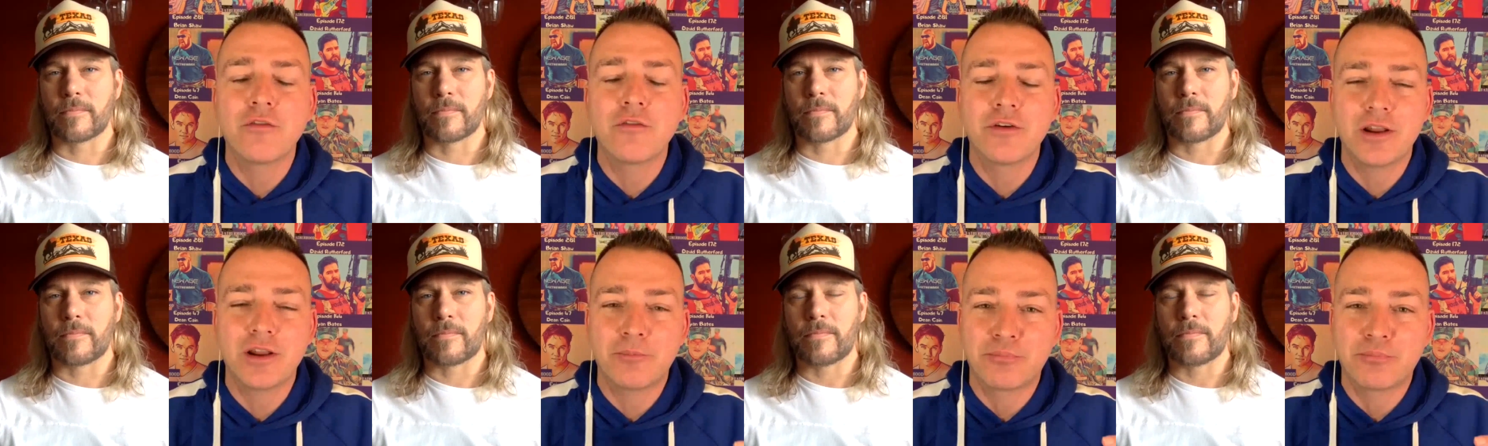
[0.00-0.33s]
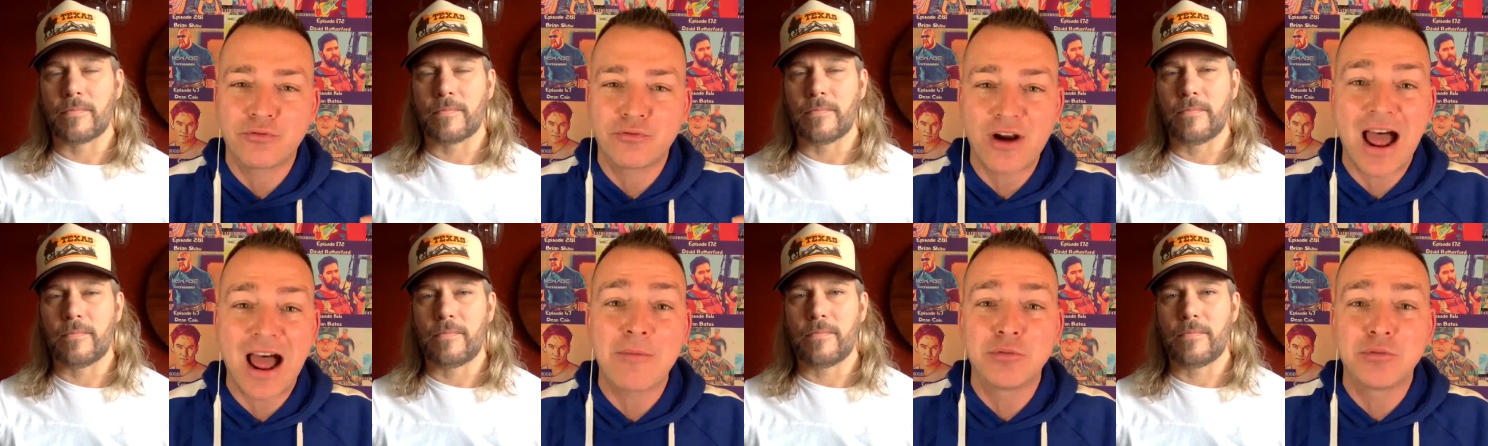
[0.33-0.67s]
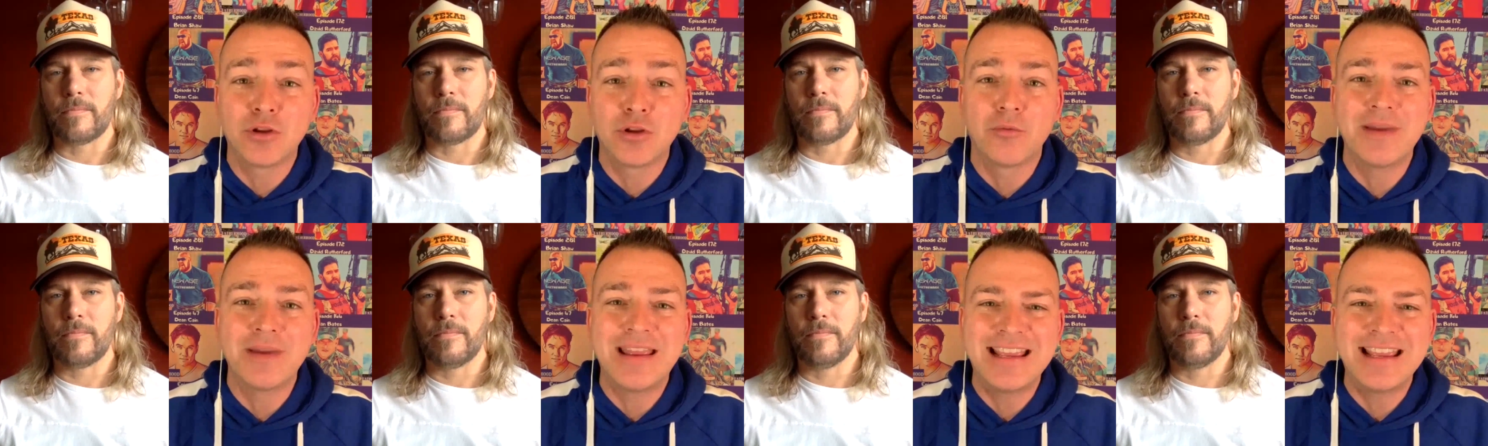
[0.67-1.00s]
Speaker 1: of a
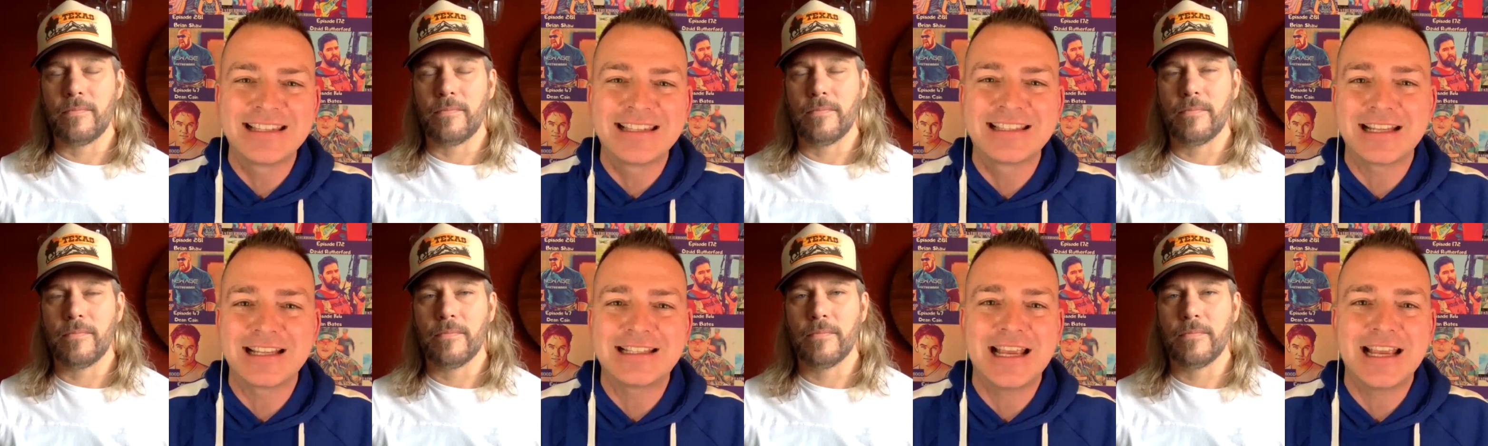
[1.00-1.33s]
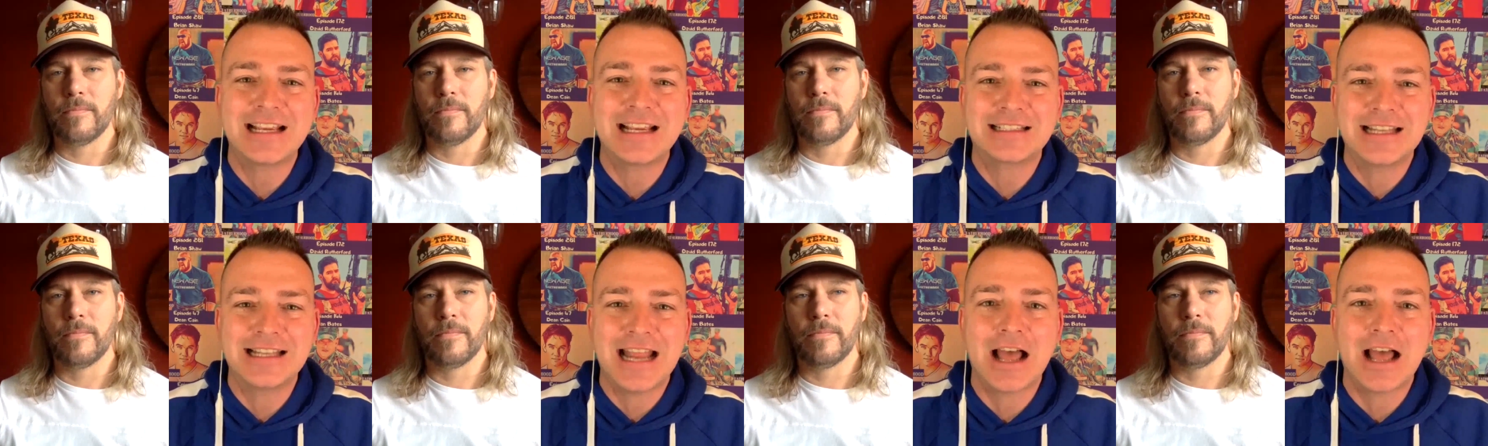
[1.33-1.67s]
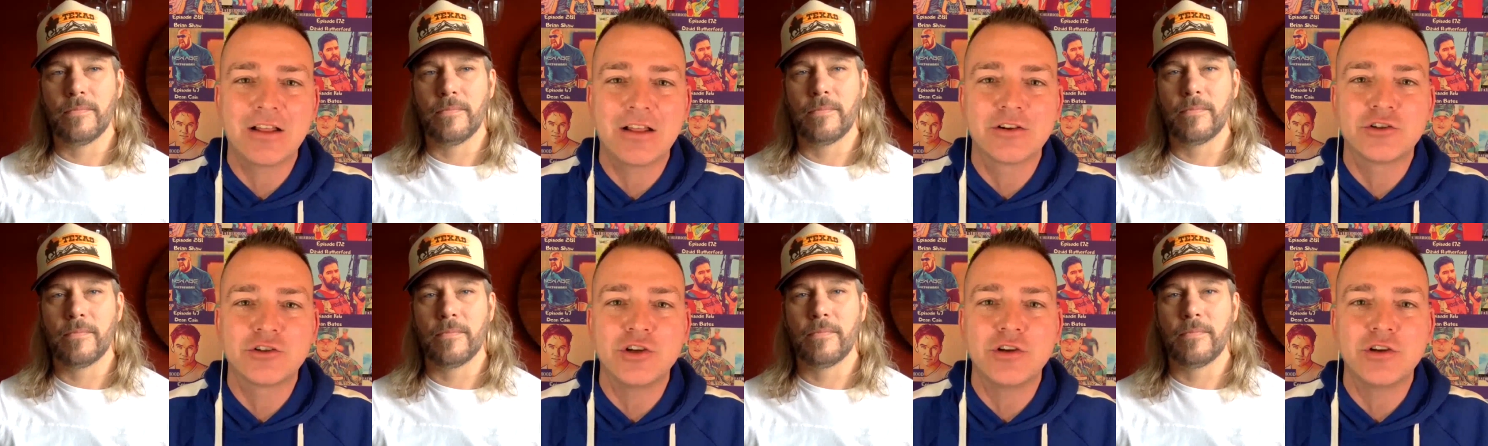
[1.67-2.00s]
problem is the
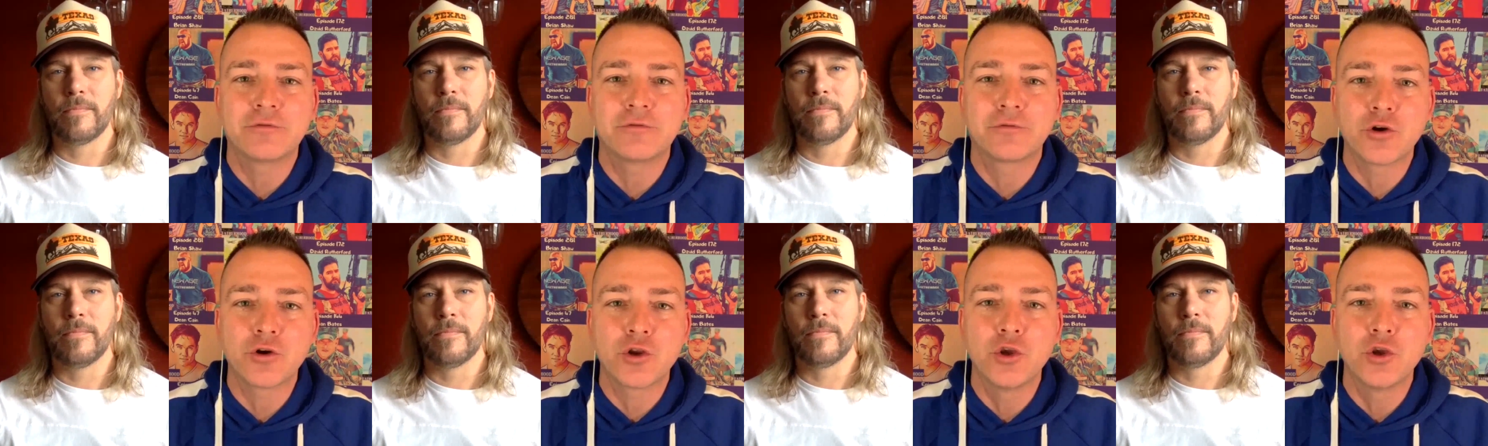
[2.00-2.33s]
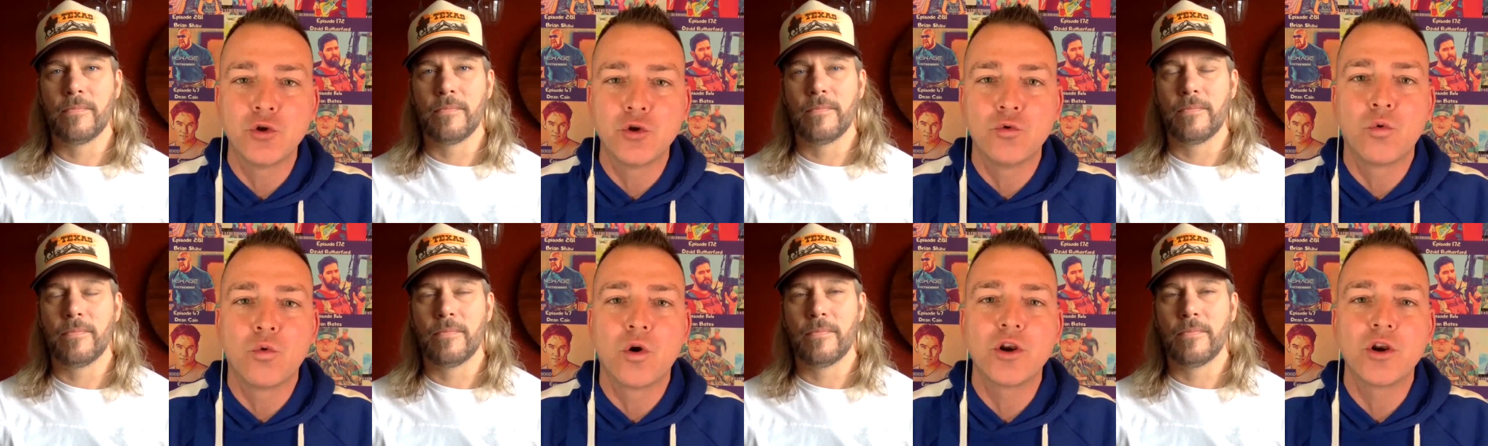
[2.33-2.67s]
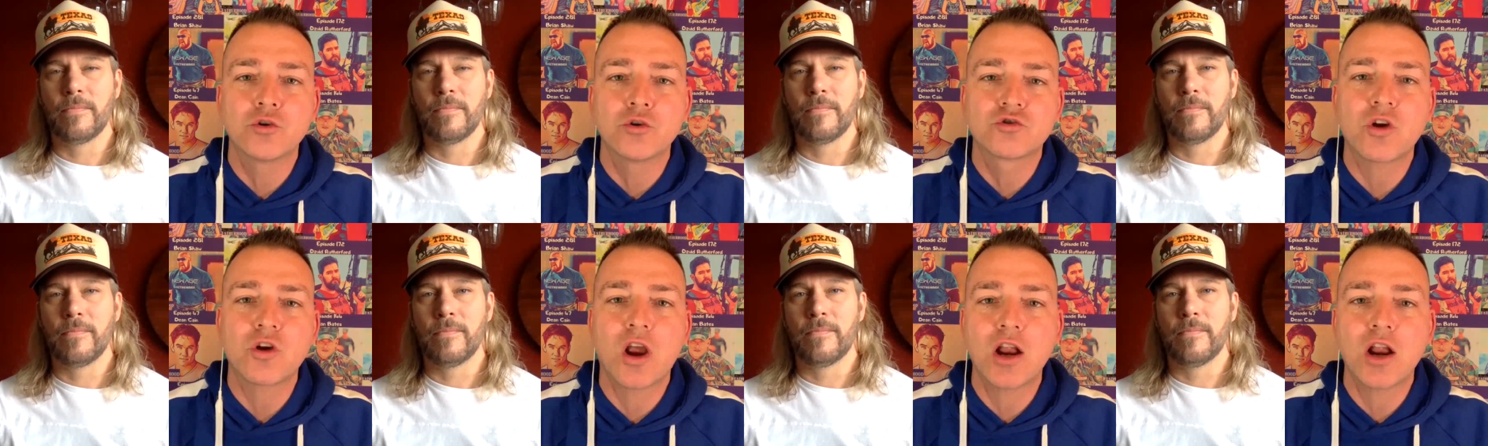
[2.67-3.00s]
technology for you when
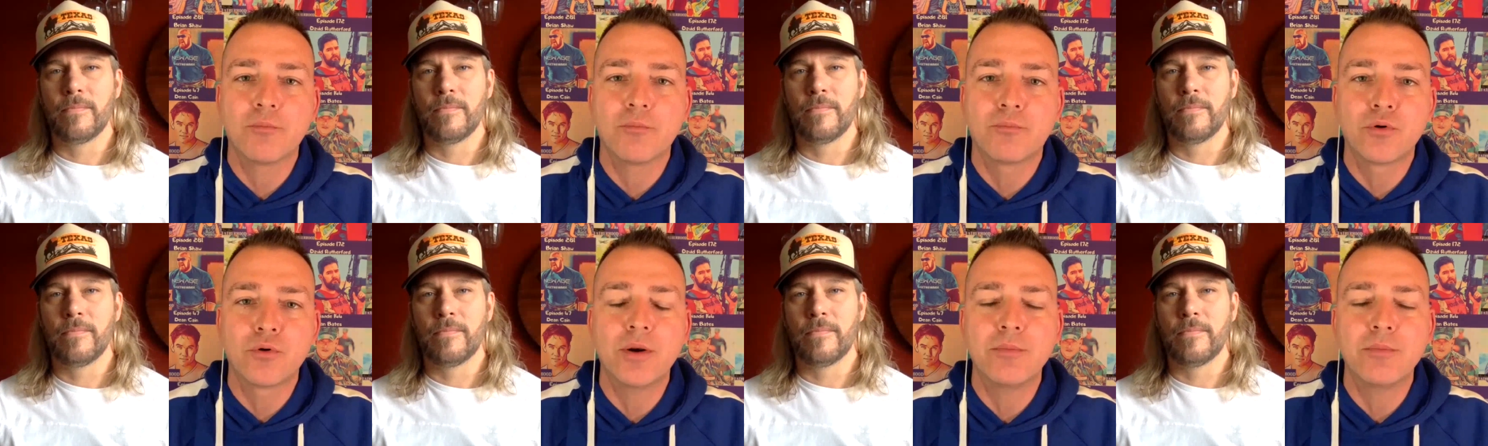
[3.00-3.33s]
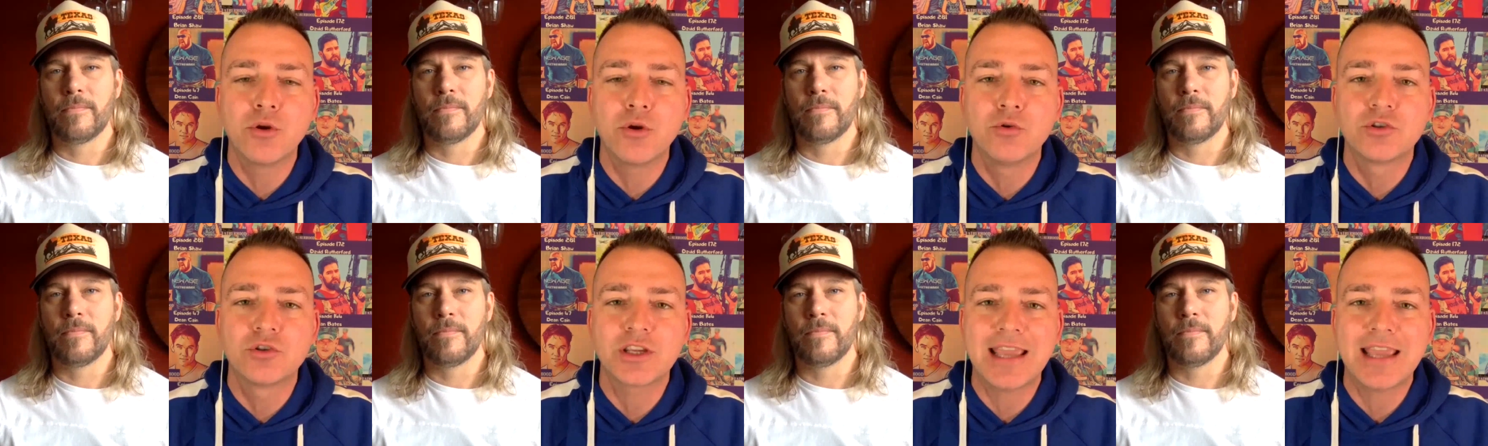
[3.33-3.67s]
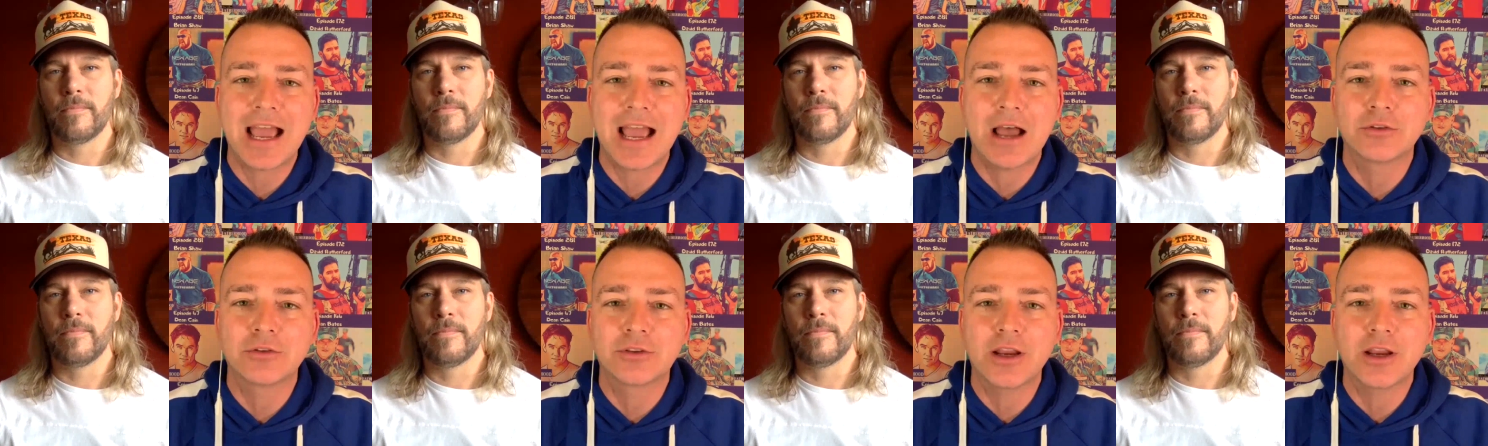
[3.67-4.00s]
you're trying to put music
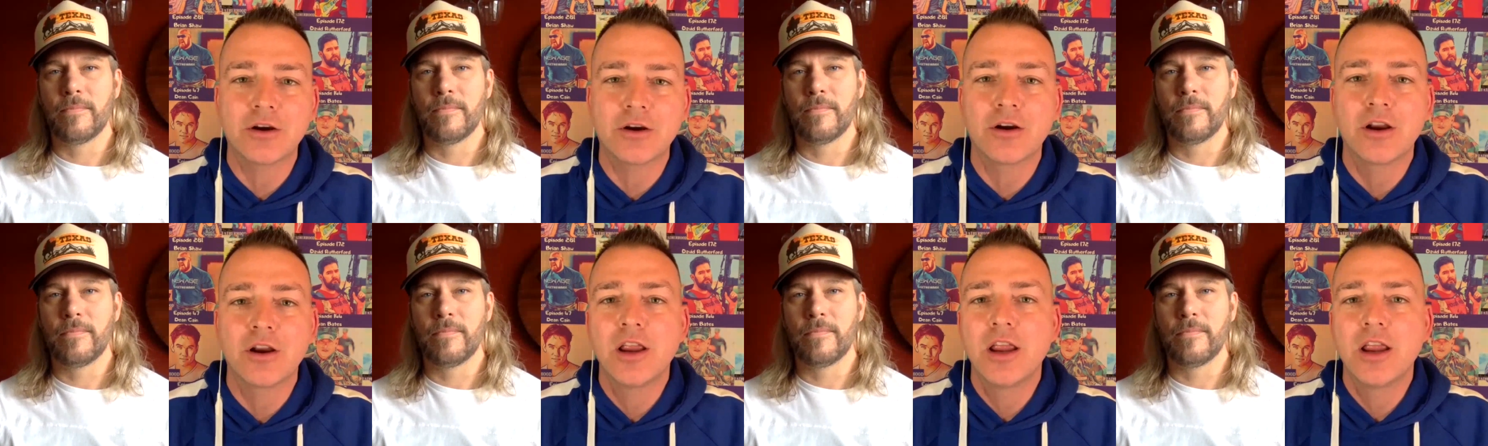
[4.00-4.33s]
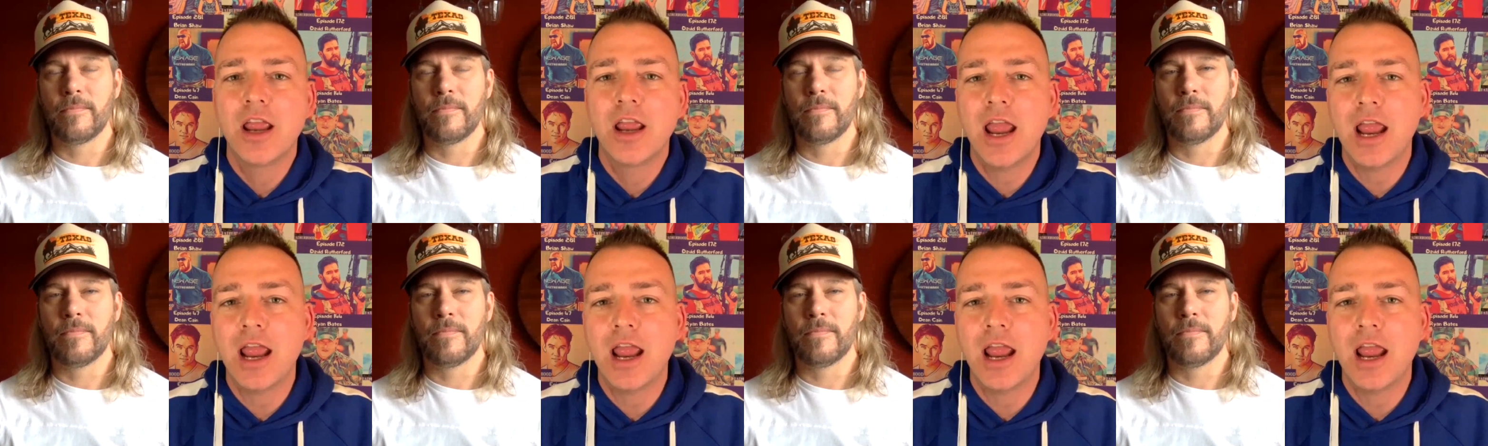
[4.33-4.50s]
out there?